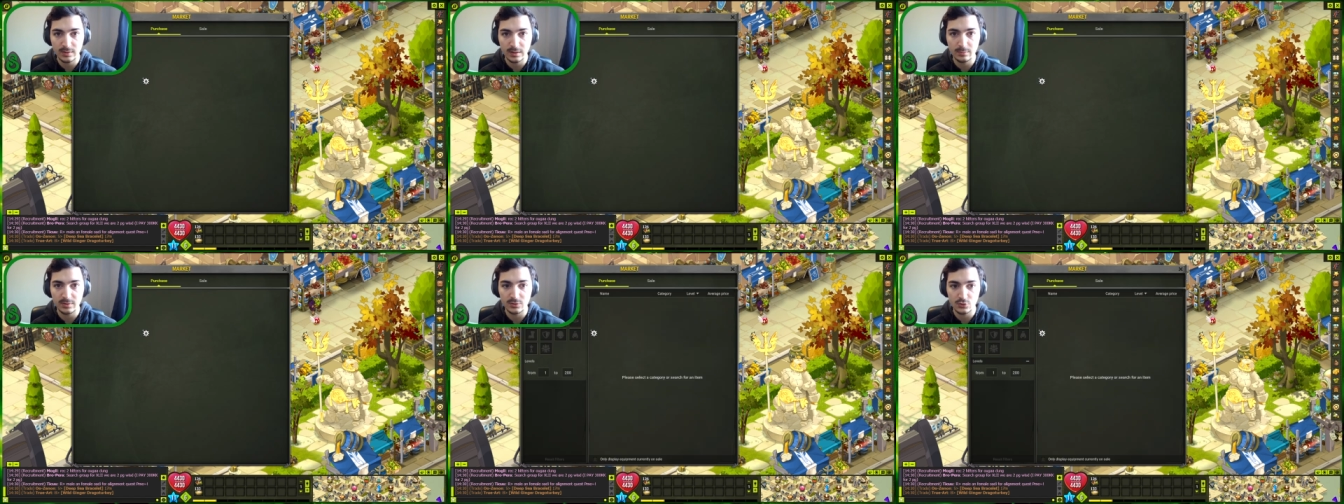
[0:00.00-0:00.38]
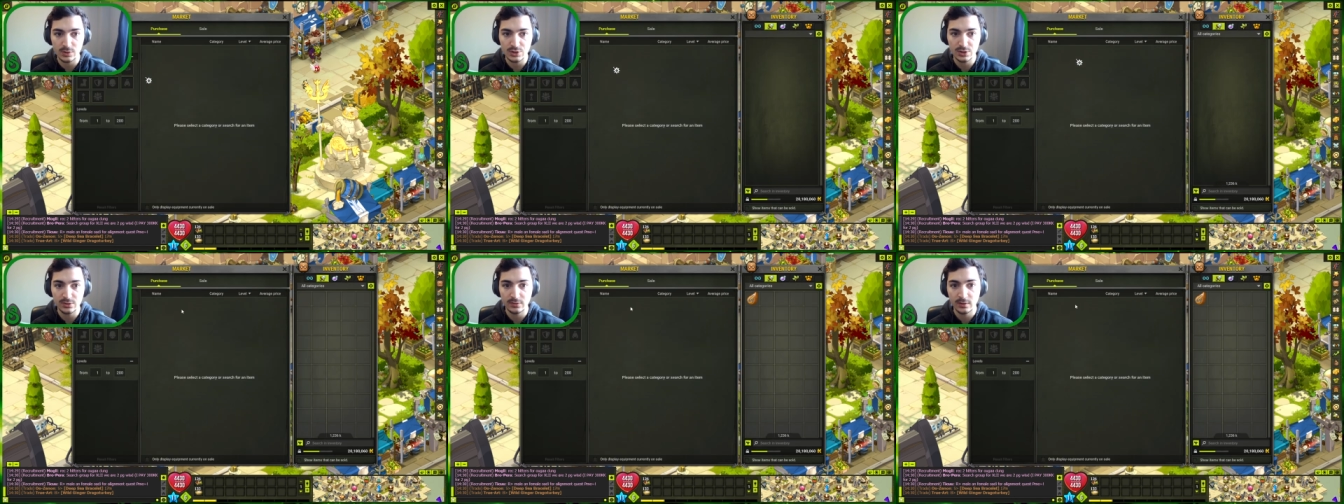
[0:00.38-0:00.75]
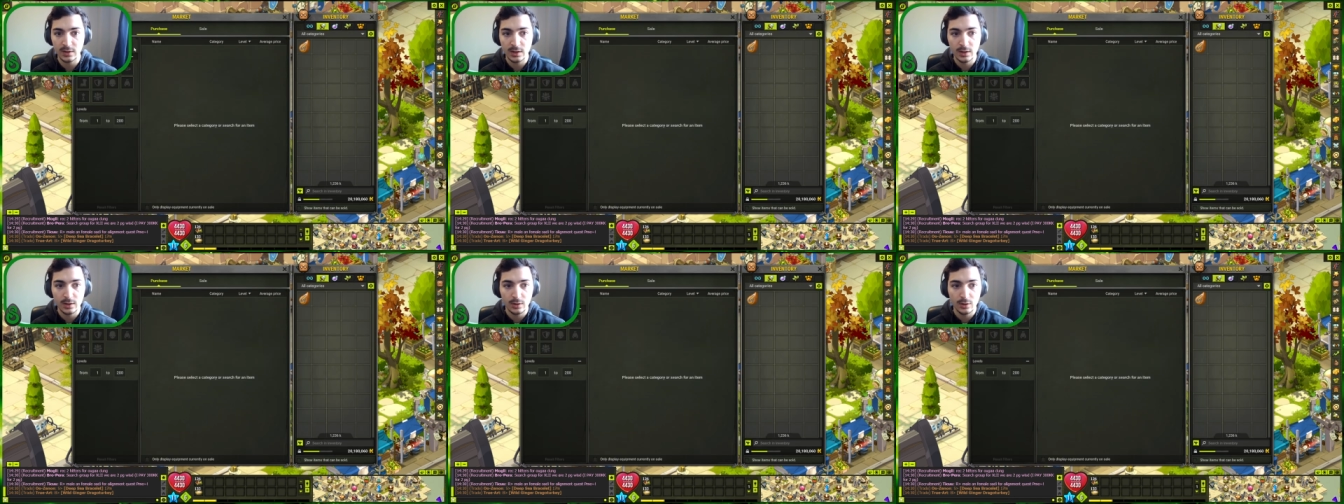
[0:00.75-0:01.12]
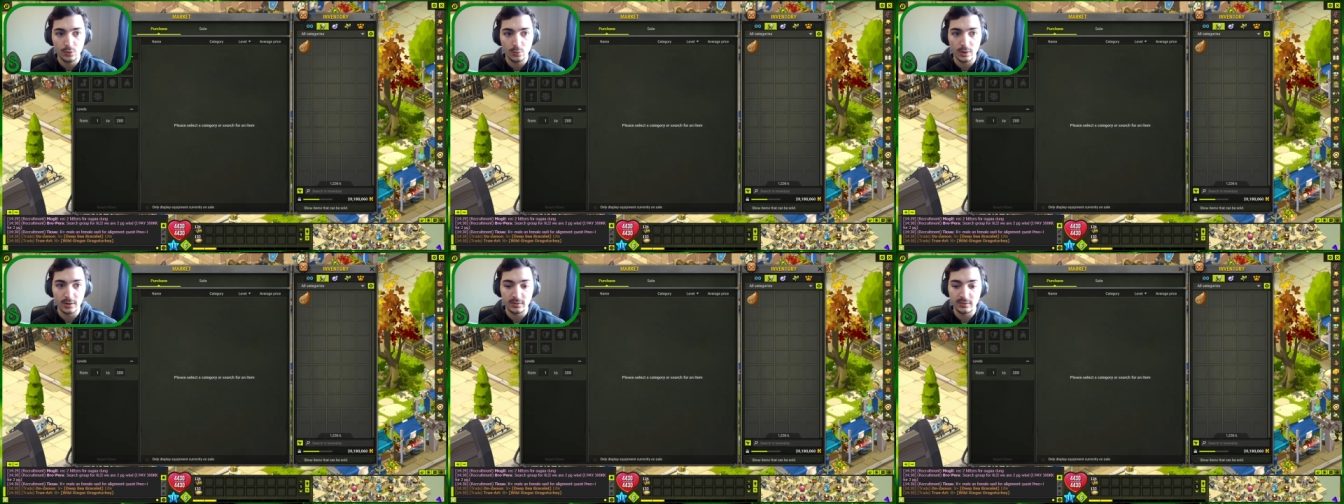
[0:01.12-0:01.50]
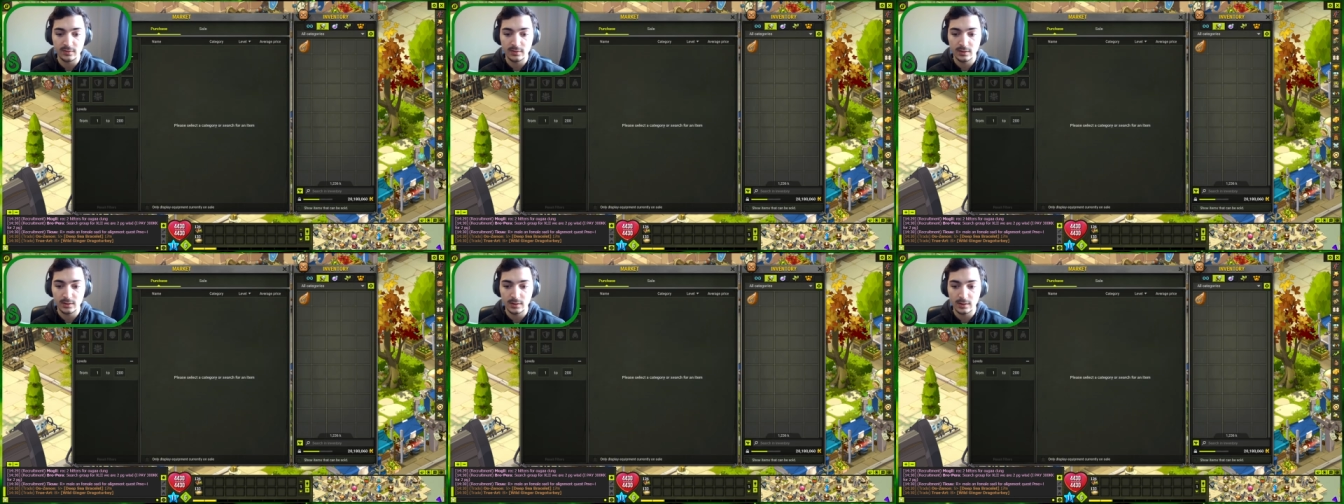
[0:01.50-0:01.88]
team situations. Whereas
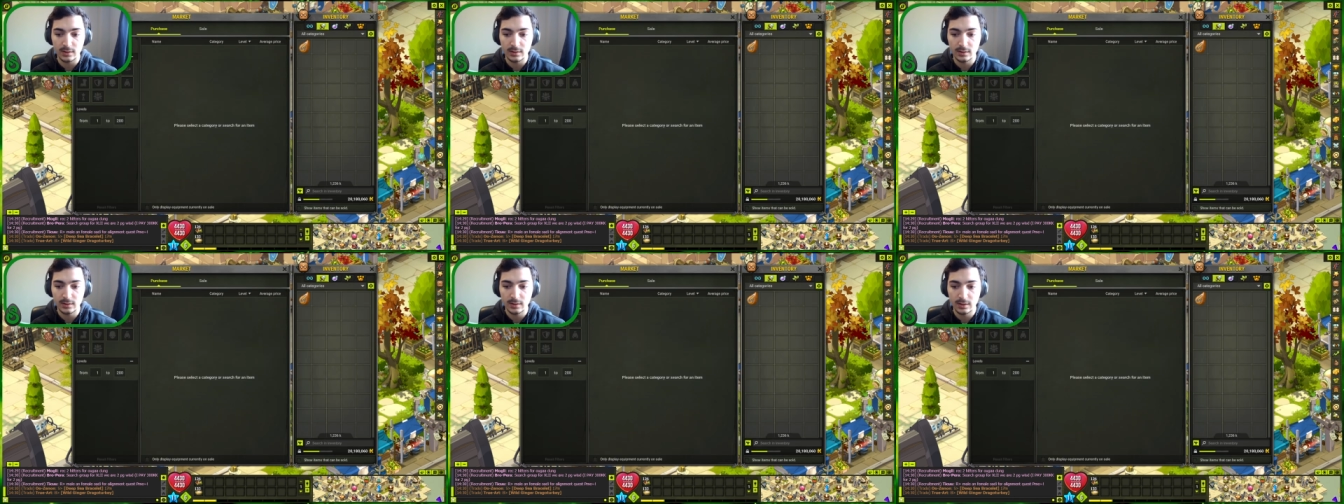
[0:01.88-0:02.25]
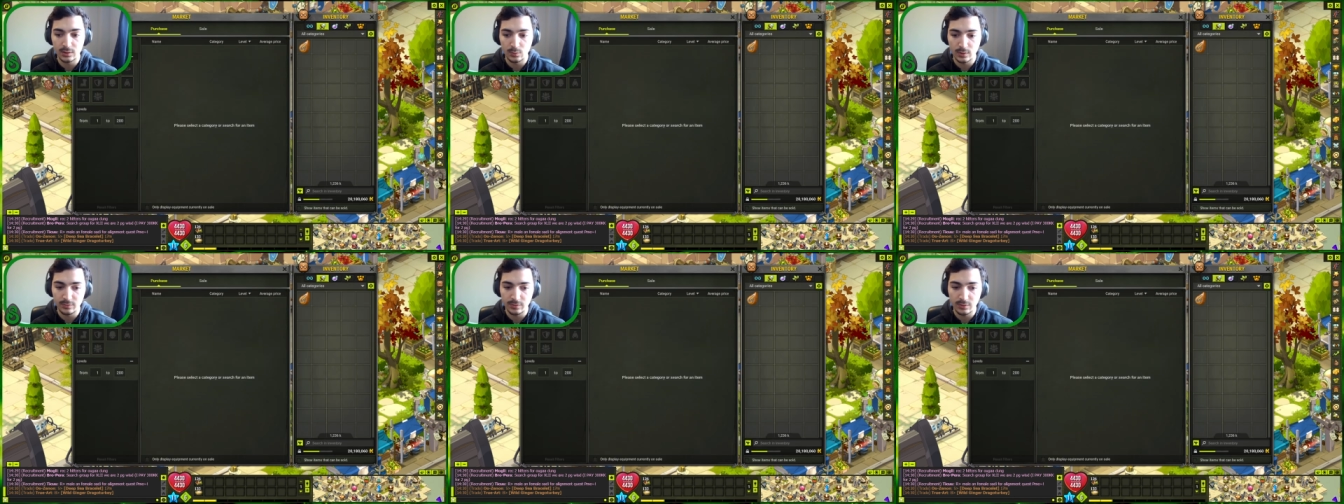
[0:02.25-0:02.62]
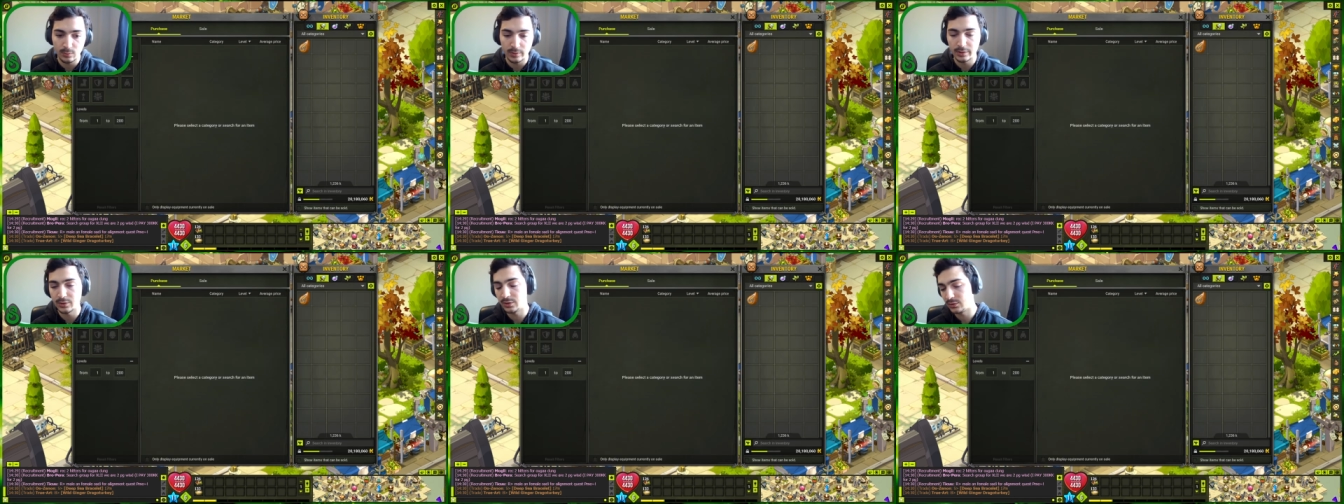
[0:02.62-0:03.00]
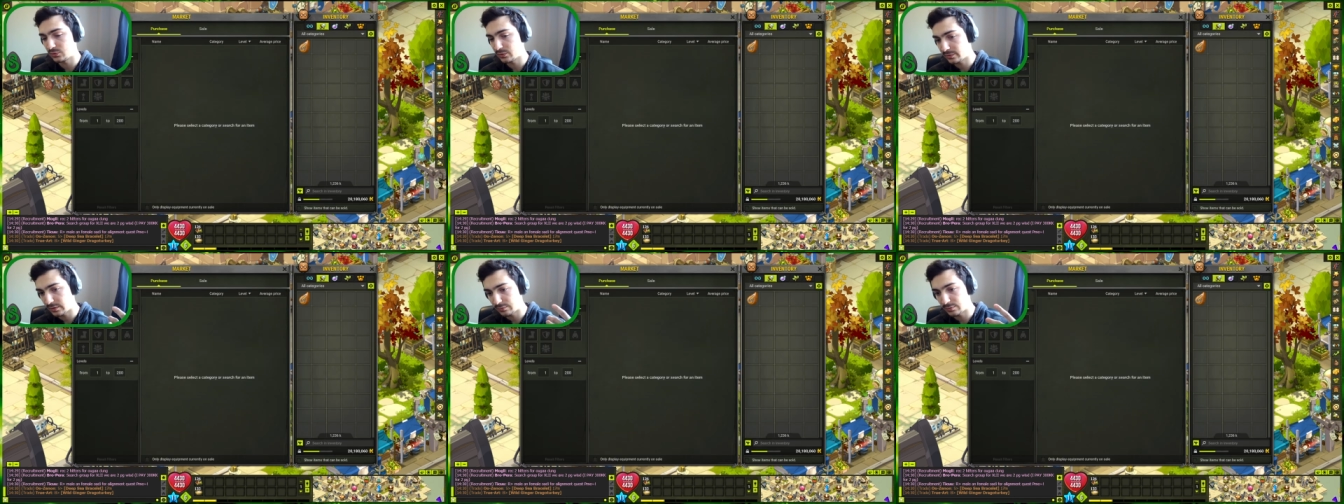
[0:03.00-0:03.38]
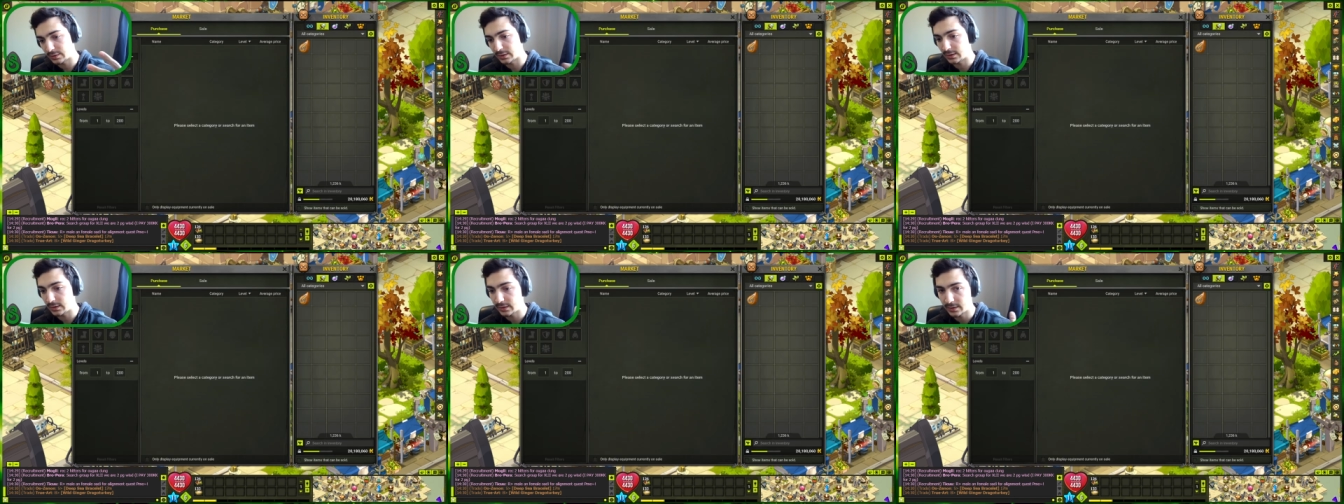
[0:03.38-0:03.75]
uh, in one v one, you can just say,
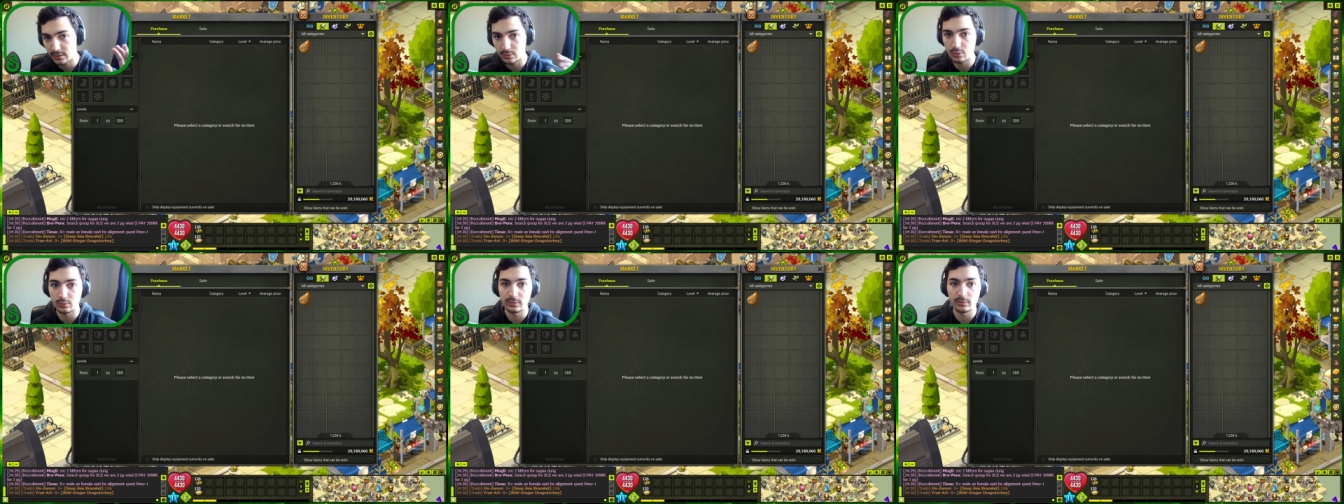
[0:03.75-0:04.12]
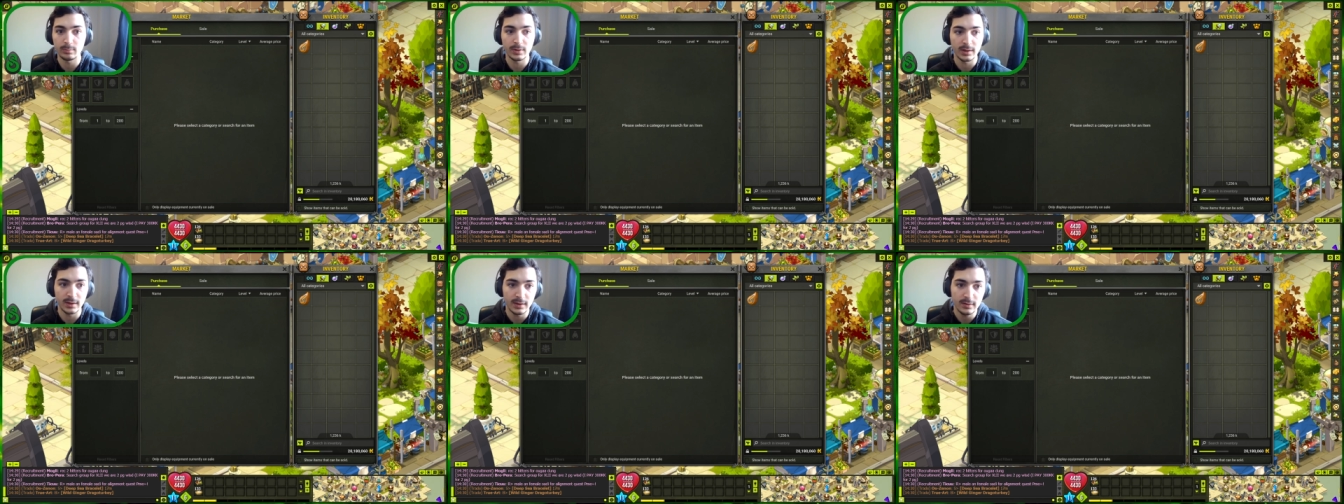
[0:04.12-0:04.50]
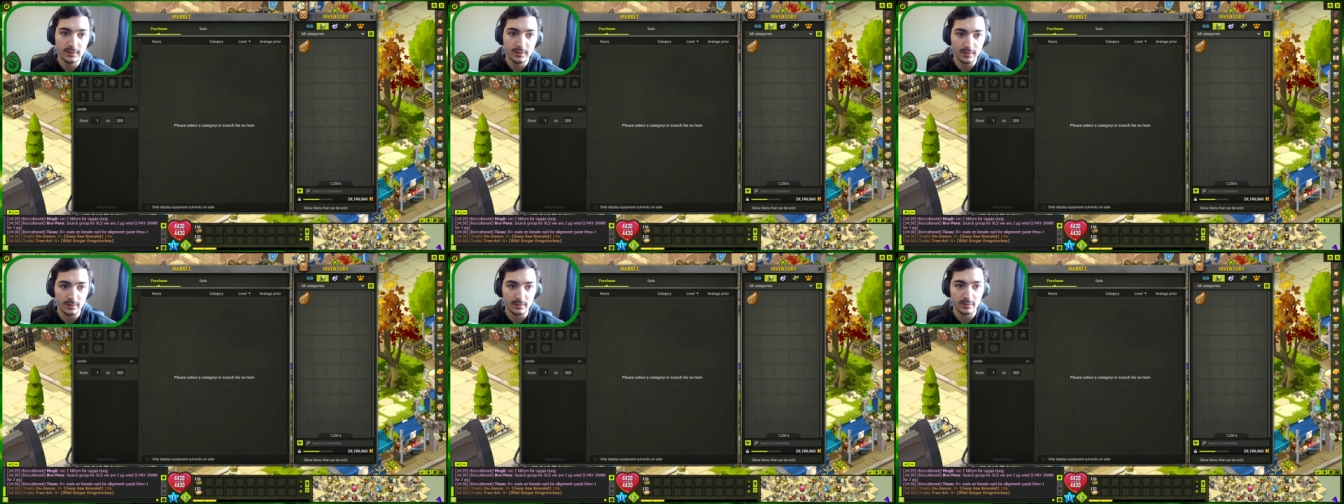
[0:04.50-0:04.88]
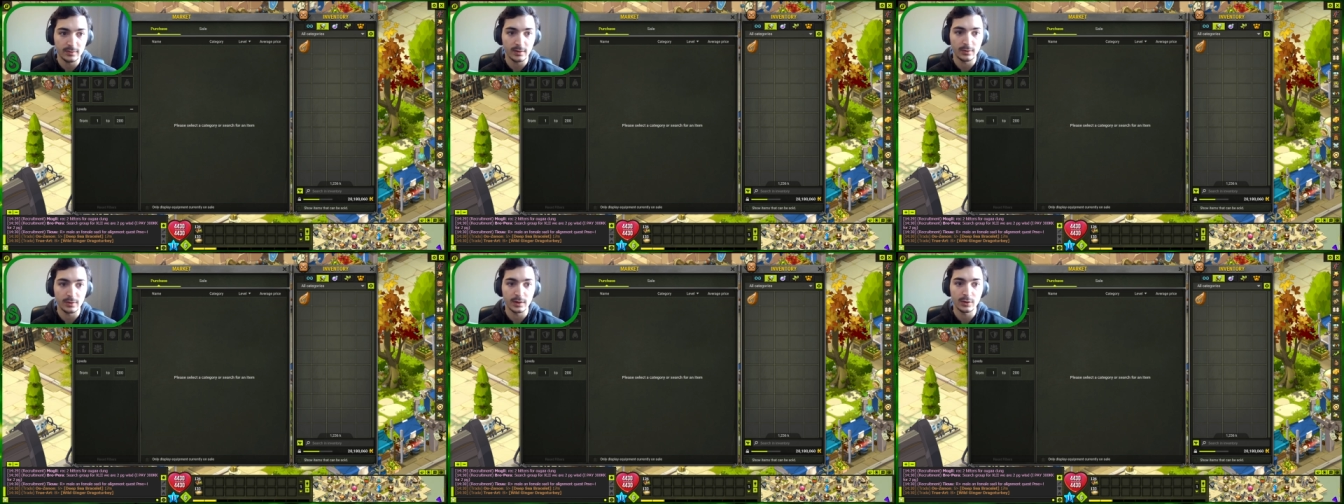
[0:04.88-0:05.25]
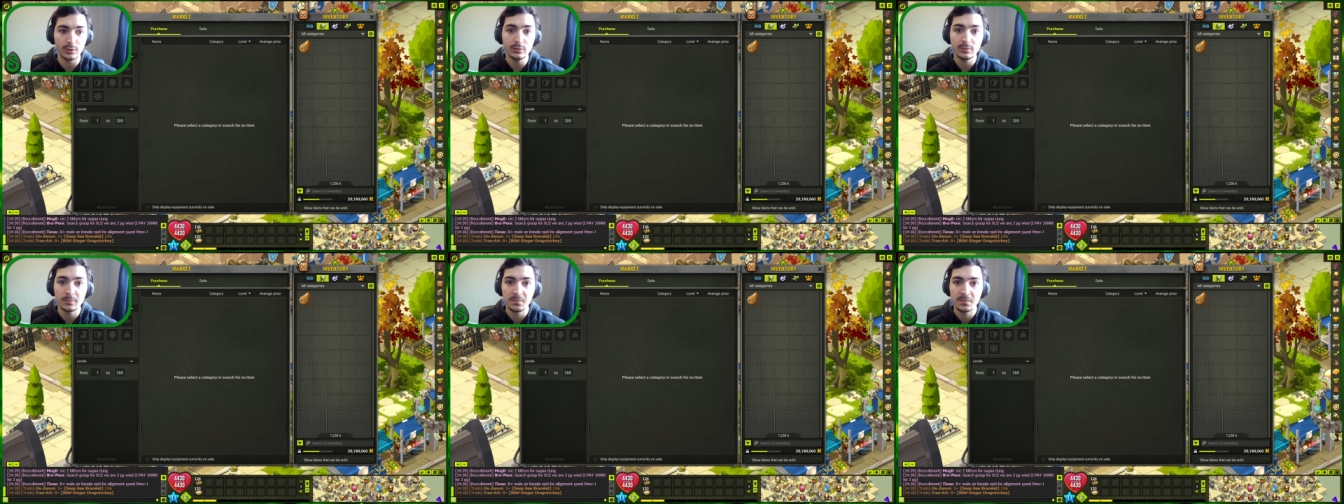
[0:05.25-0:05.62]
fuck it, like I'll always play int and see how that
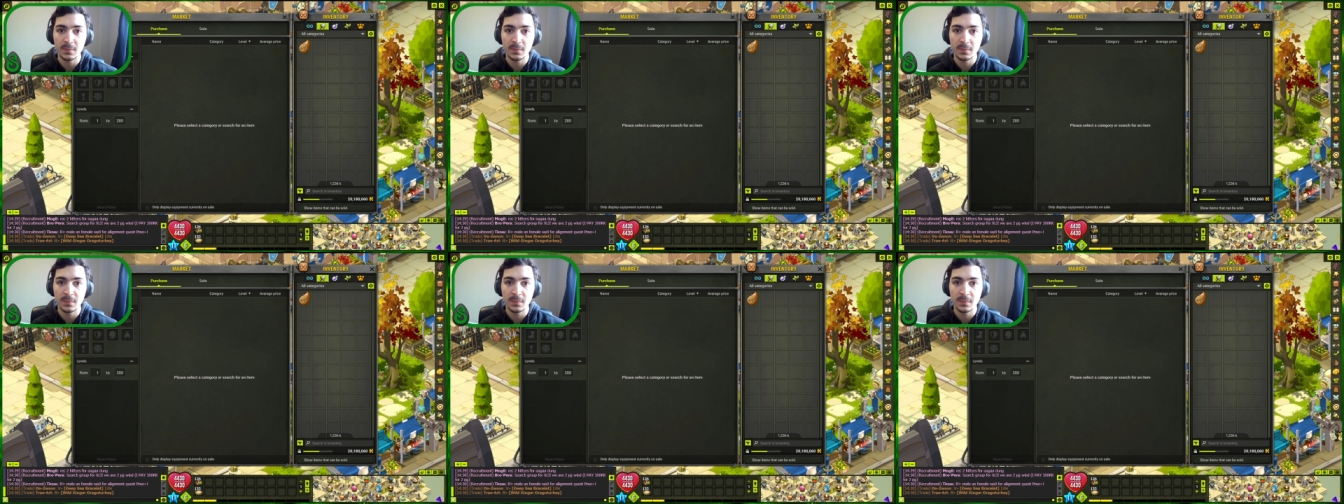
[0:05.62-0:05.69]
goes.